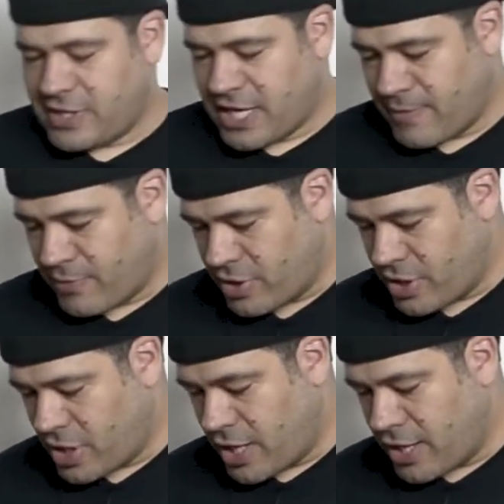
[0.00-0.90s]
the camera.
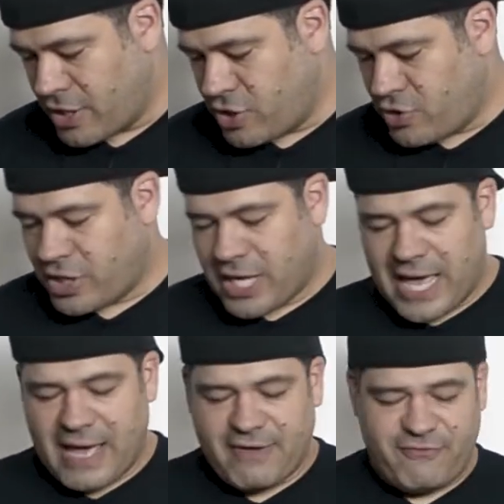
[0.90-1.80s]
You're gonna
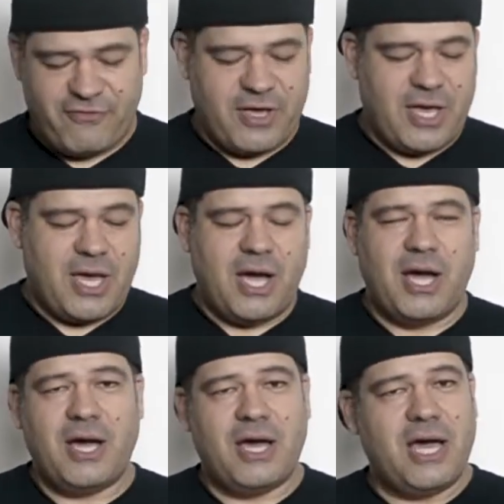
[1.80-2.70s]
have
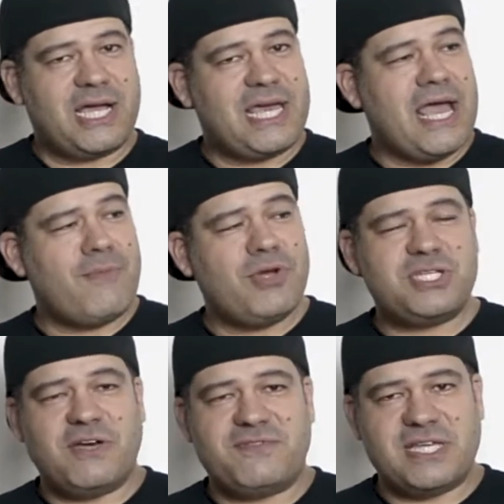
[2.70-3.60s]
a camera
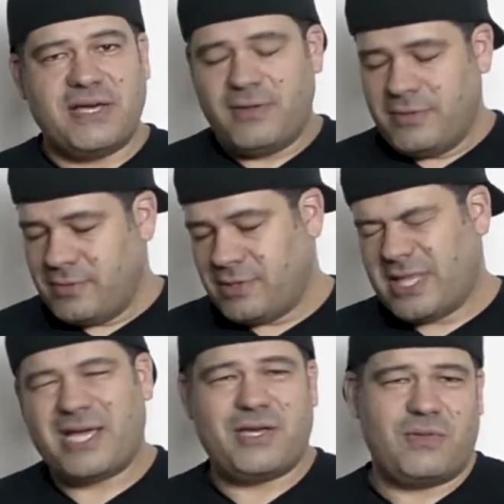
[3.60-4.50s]
dovetail,
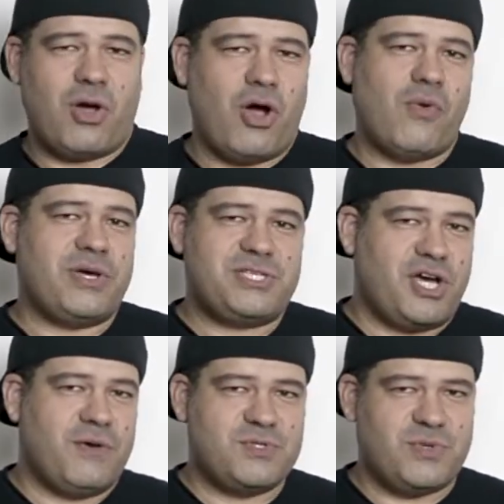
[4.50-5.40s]
like always
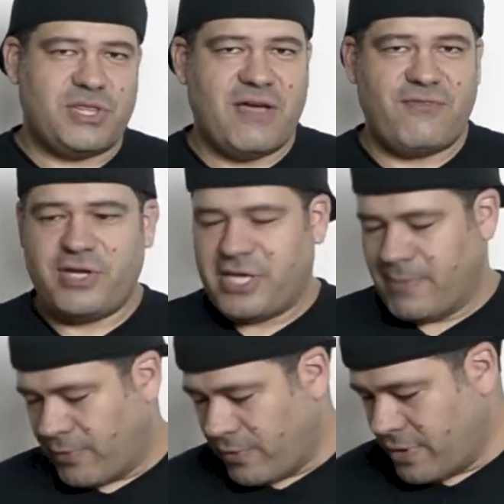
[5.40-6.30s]
comes with every
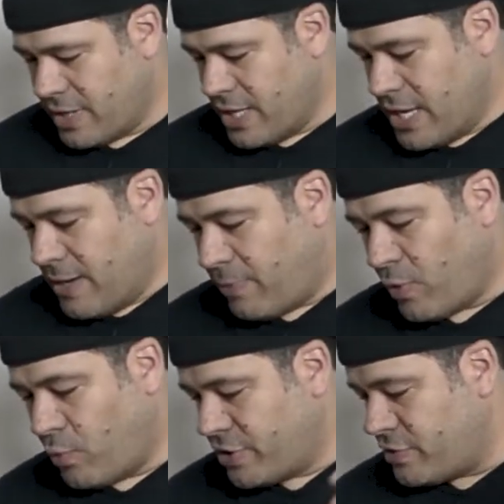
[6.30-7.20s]
gimbal.
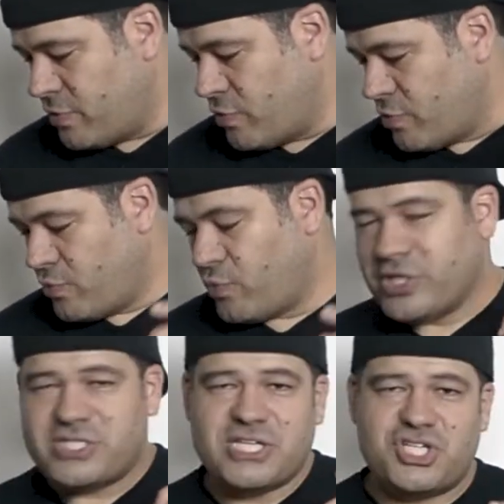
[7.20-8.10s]
But
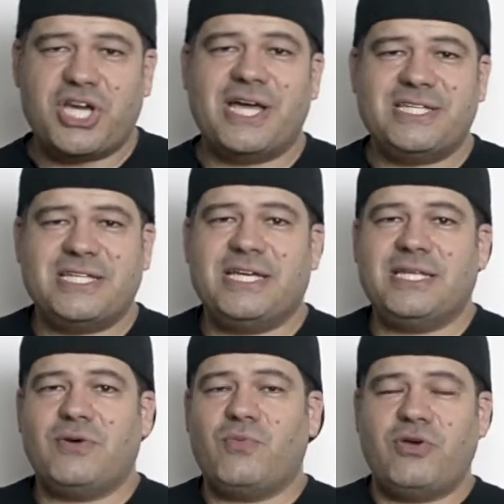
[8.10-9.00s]
what DJI
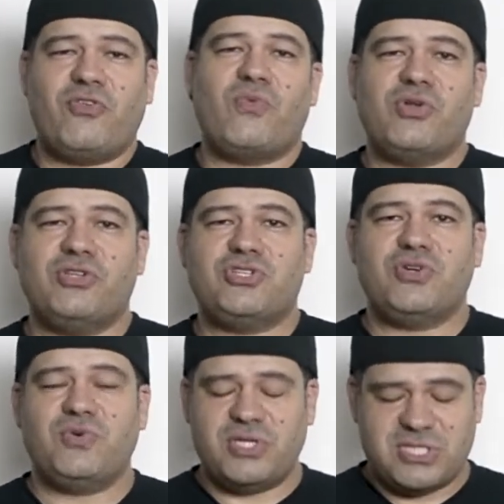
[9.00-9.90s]
did with the
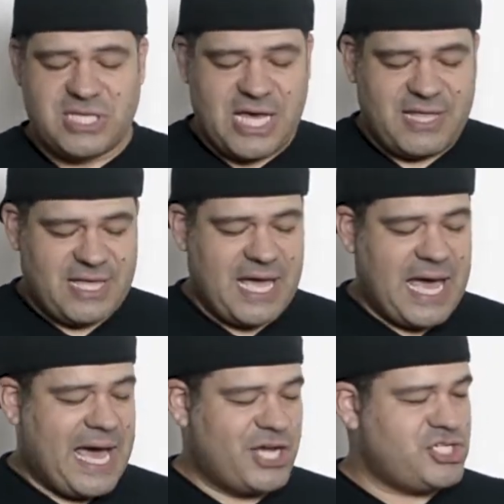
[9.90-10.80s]
Ronin-2 is they
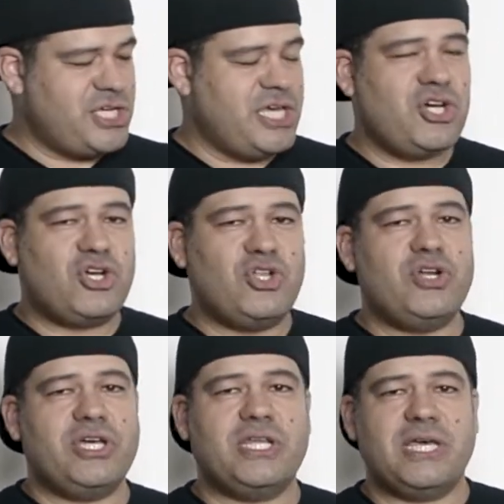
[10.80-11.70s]
actually
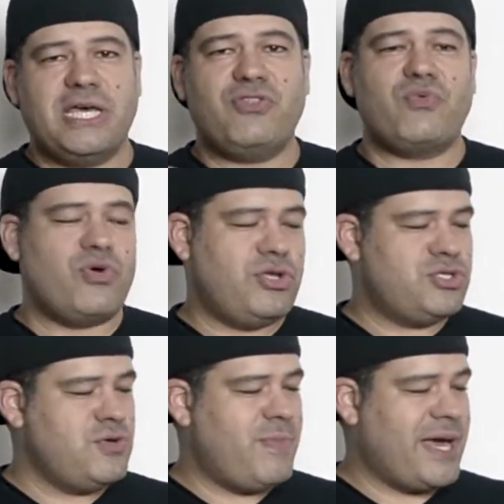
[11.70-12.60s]
included in the
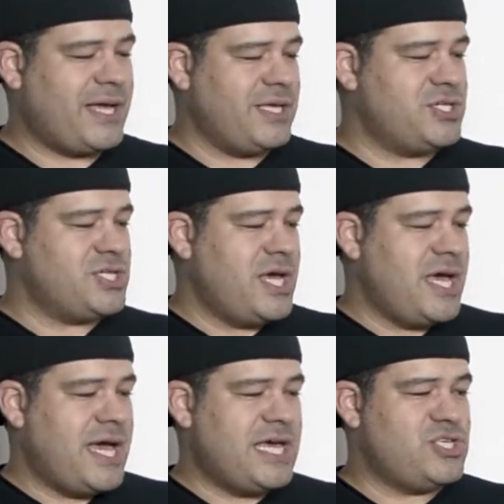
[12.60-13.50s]
Ronin-2 package
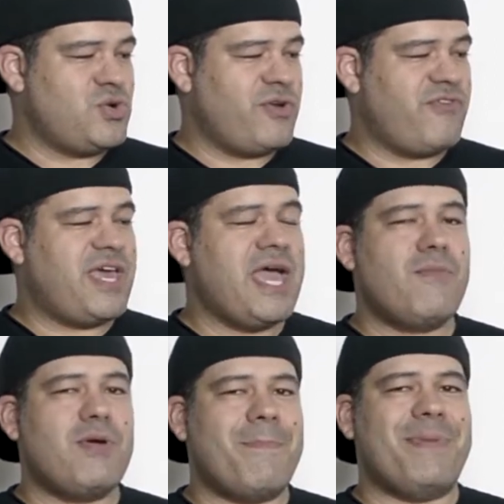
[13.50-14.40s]
a sort of
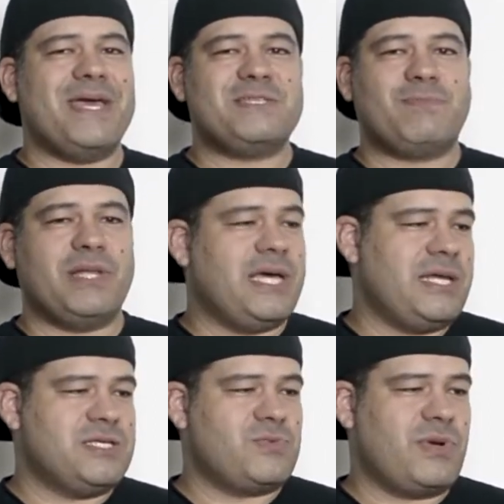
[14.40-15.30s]
camera baseplate,
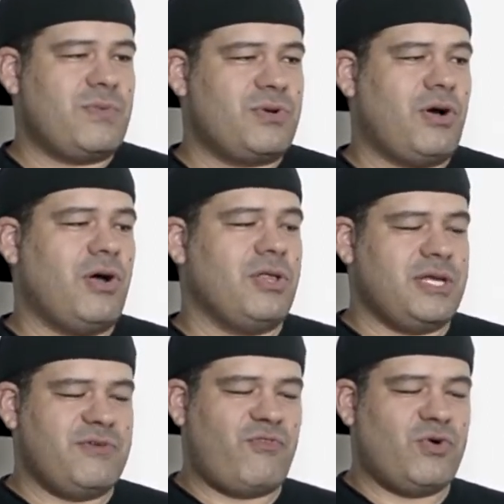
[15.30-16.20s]
is what I would call it.
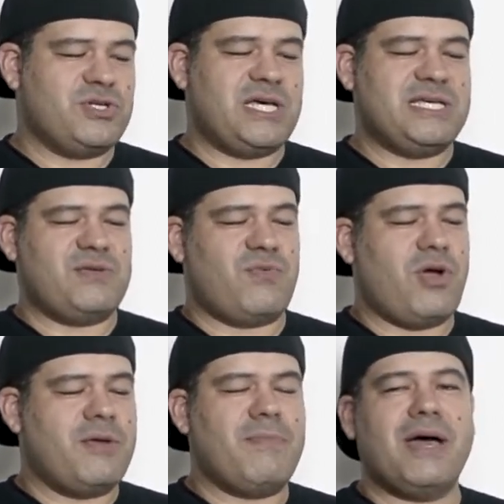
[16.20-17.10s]
It of course has the
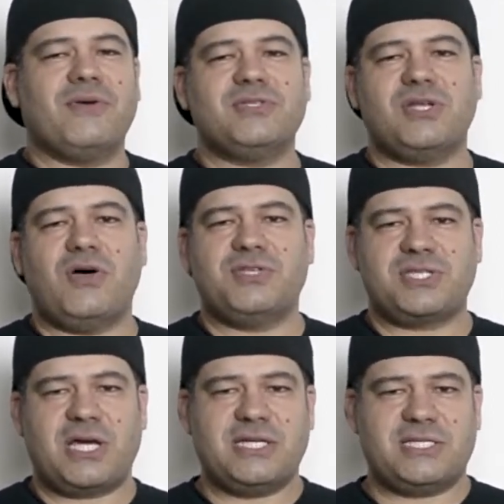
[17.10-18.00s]
rod mounts and all this
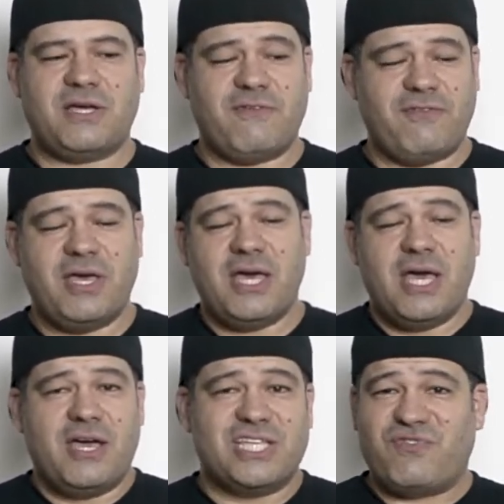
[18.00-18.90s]
kind of stuff.
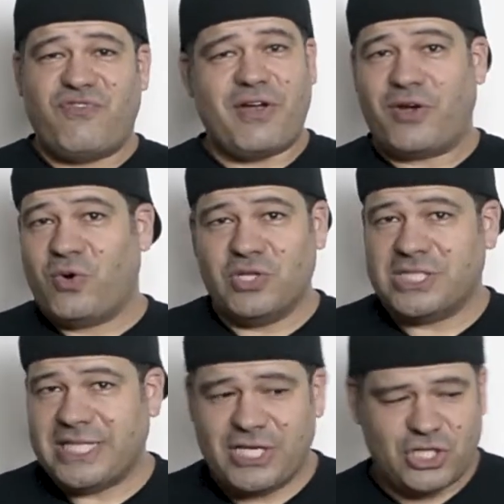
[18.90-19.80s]
It's very cool
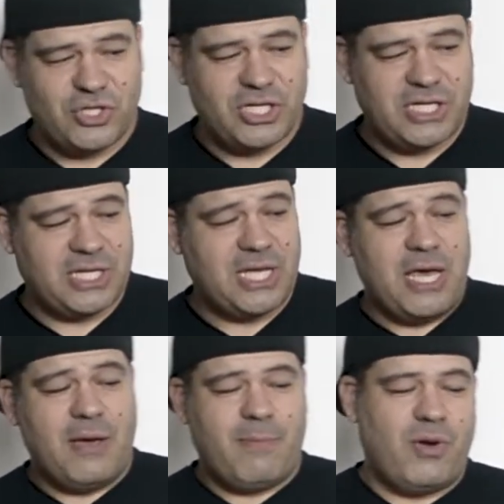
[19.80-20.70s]
that they included it.
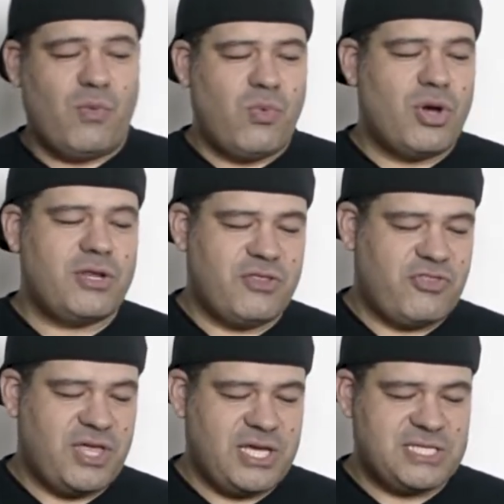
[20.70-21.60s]
But one of the
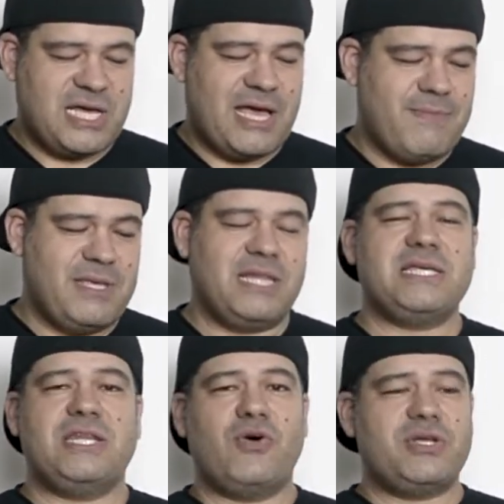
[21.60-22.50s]
things I
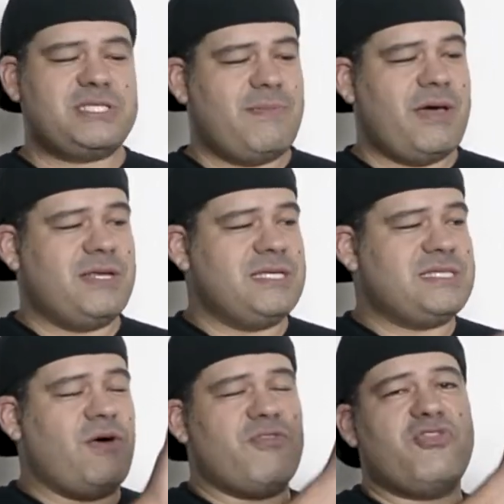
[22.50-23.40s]
immediately noticed about it is
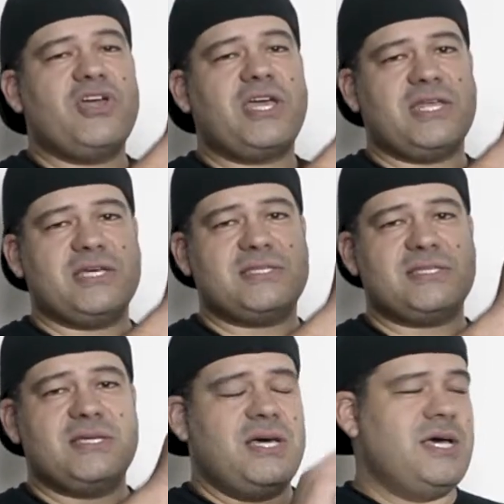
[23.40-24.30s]
how thick it
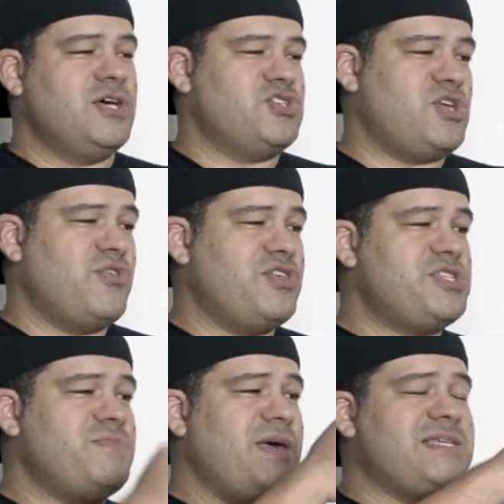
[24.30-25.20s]
is. So
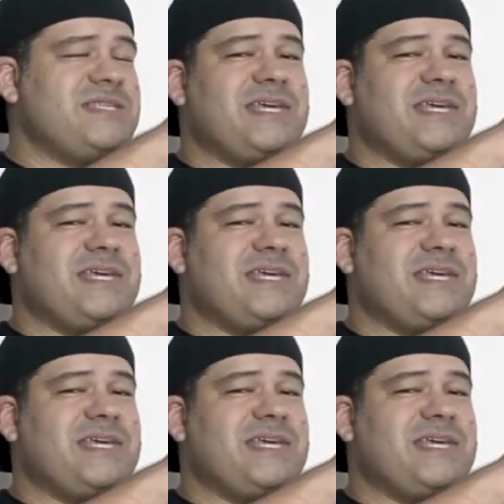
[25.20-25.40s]
this makes the